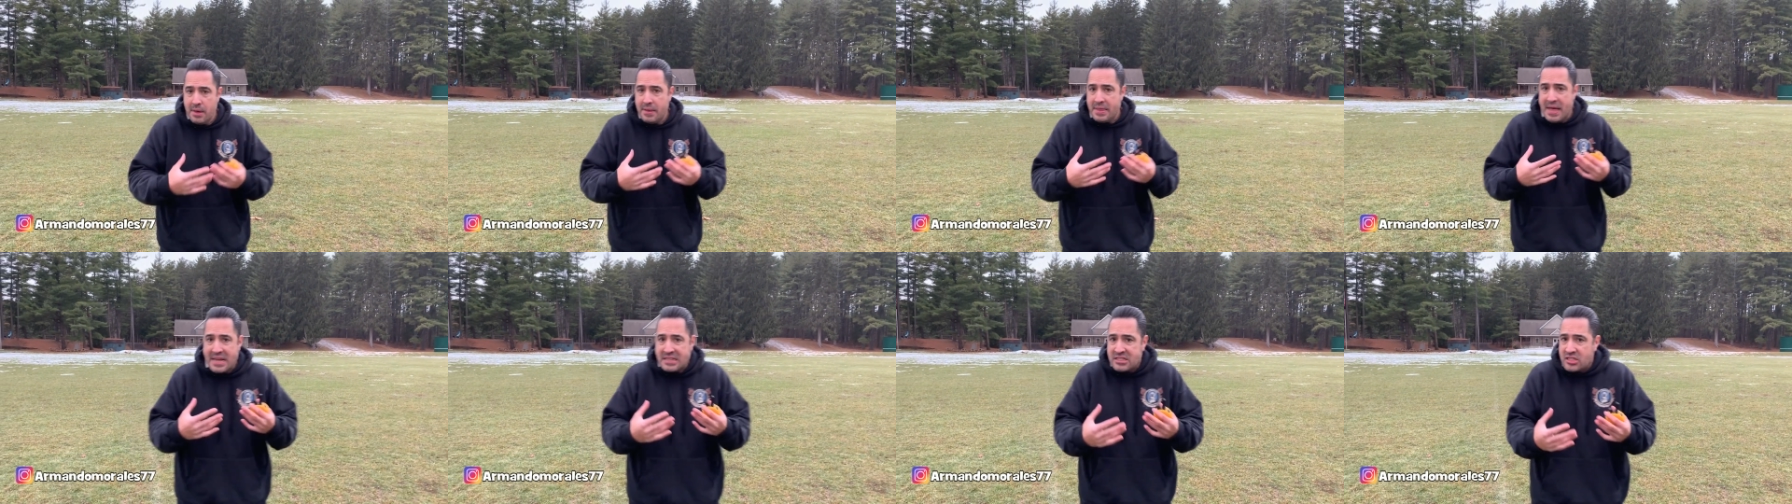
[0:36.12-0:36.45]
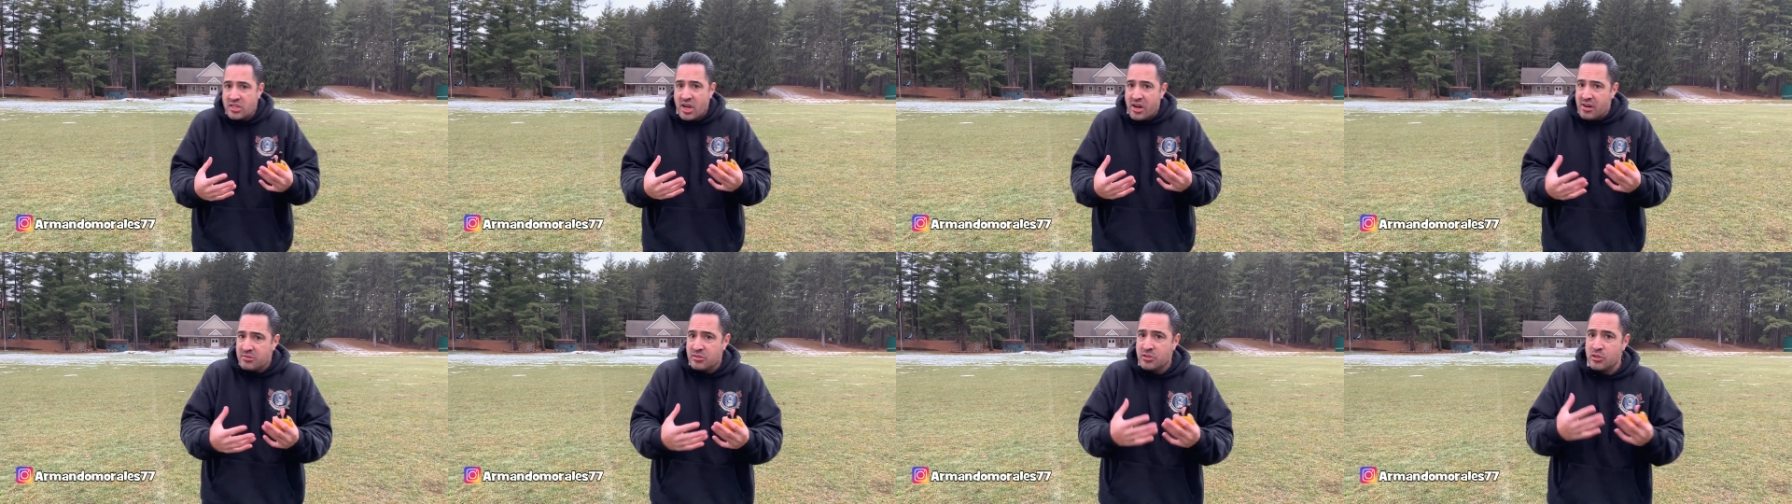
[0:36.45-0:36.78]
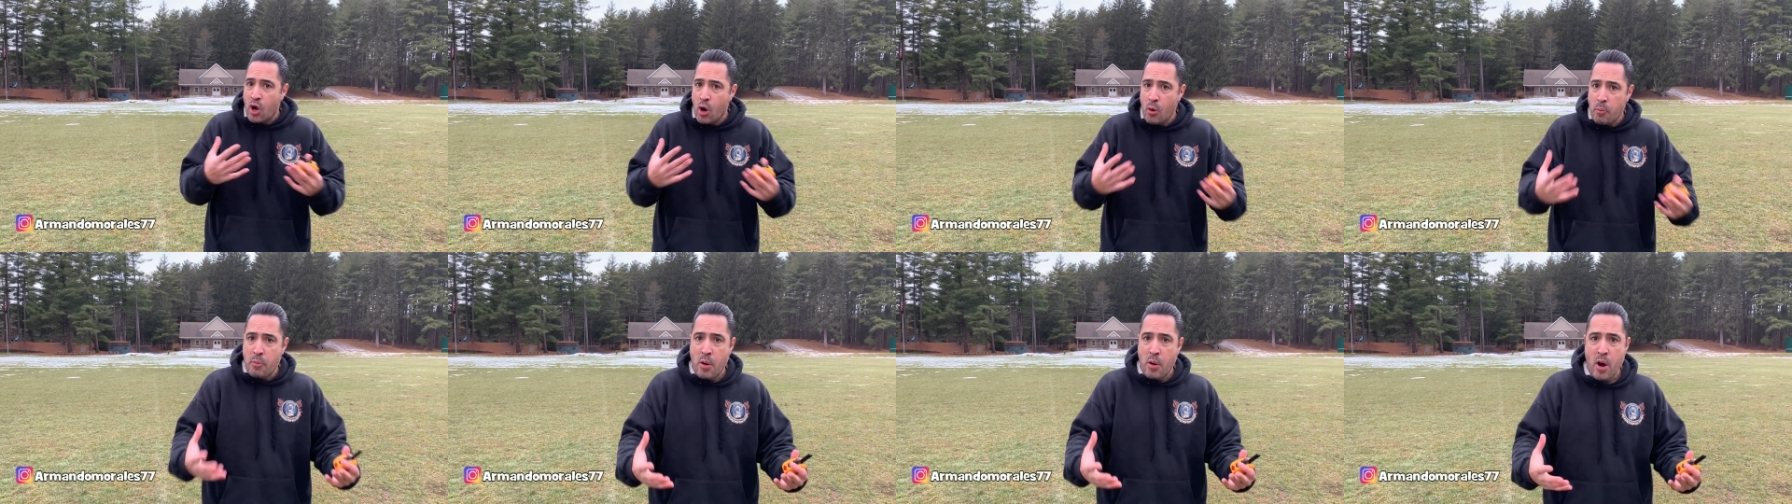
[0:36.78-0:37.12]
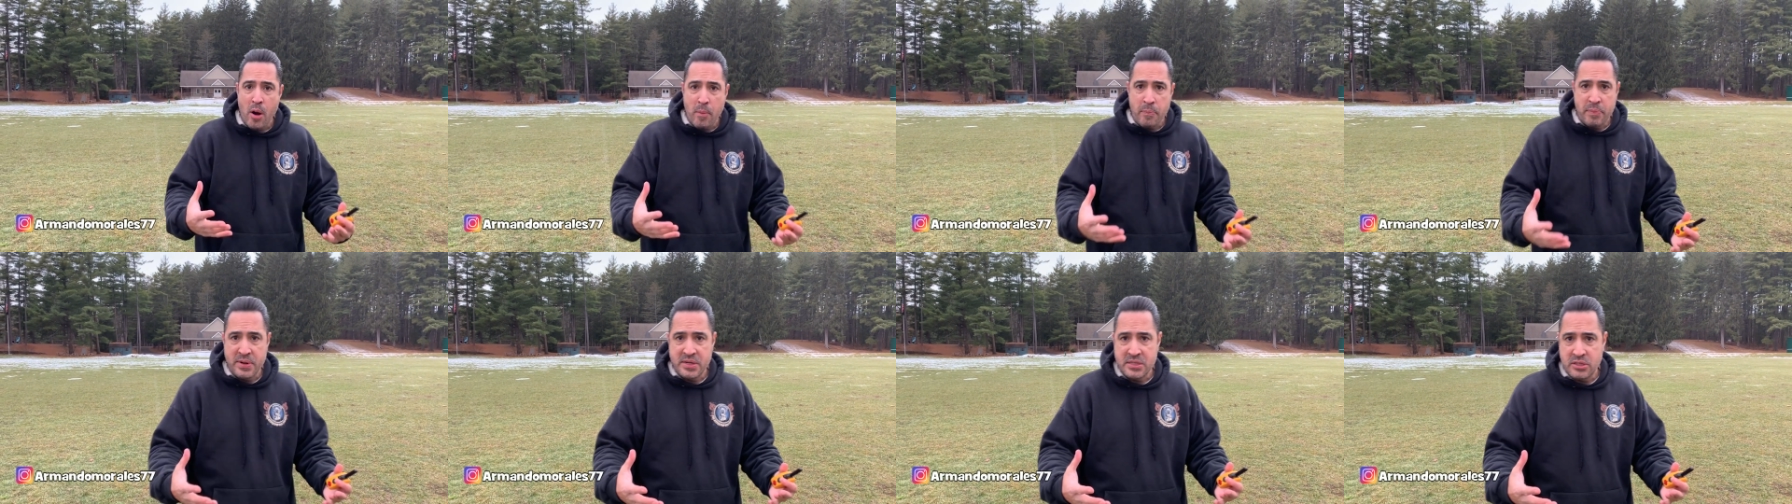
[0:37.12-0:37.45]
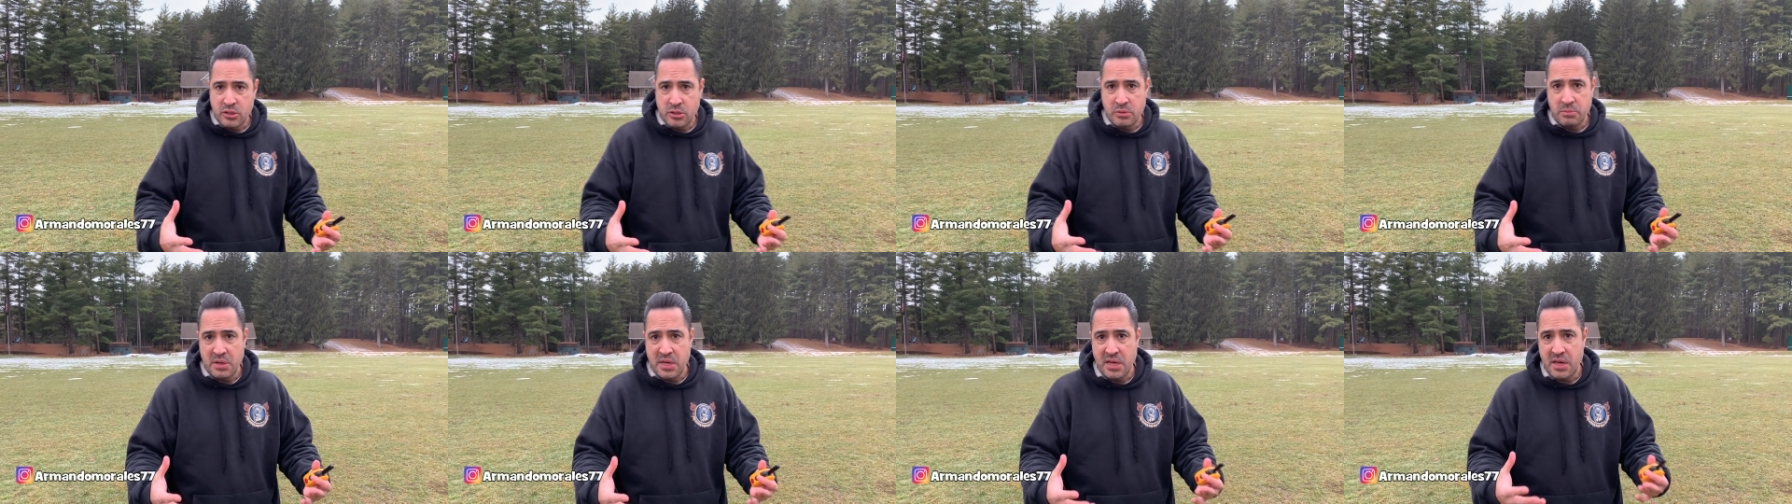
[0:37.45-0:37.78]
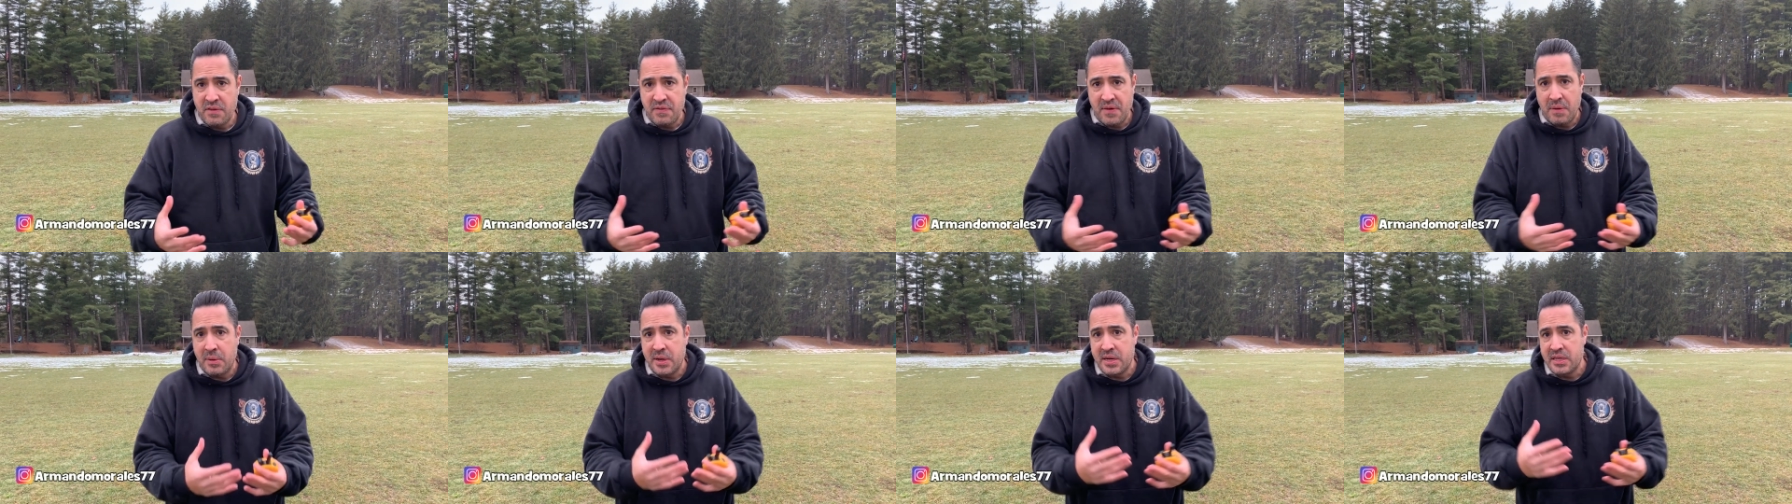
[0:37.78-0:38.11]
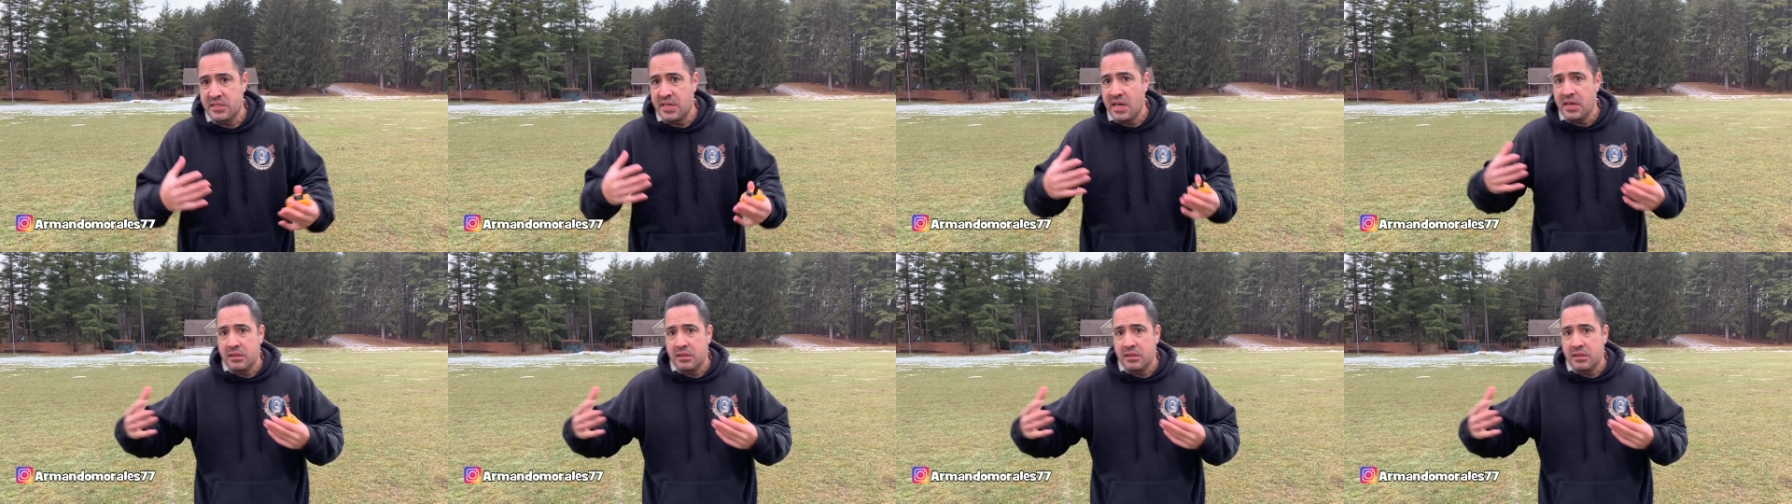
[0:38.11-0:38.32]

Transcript: That serves no purpose to me if I'm going to